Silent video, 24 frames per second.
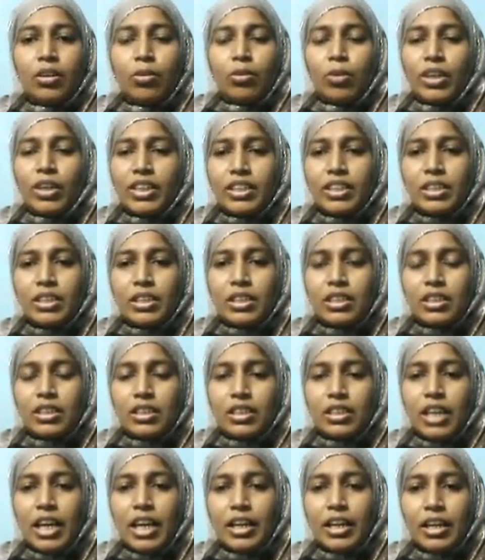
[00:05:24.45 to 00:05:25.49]
What is
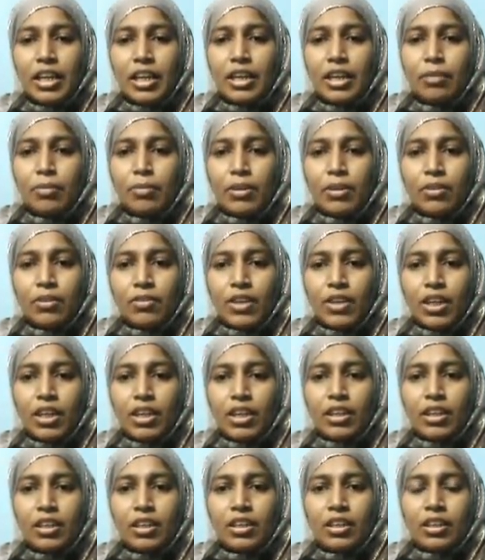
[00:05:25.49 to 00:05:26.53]
done in
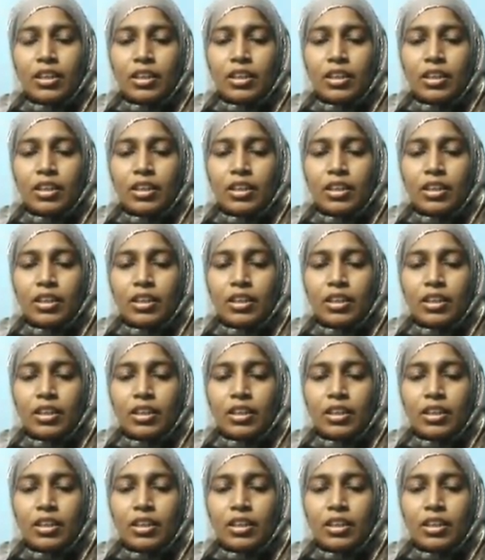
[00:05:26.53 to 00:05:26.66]
between?